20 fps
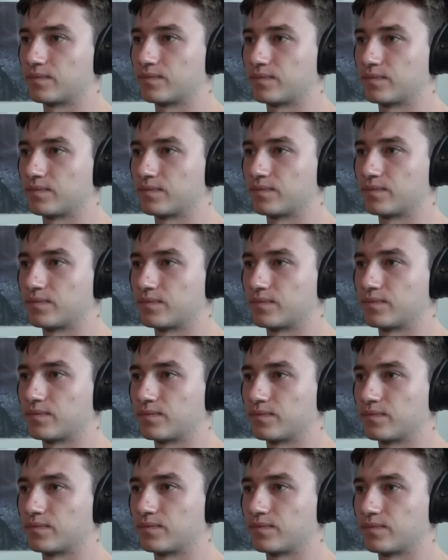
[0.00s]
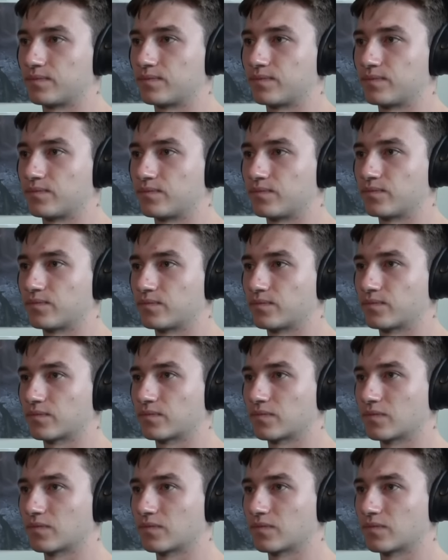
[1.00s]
Nothing is said.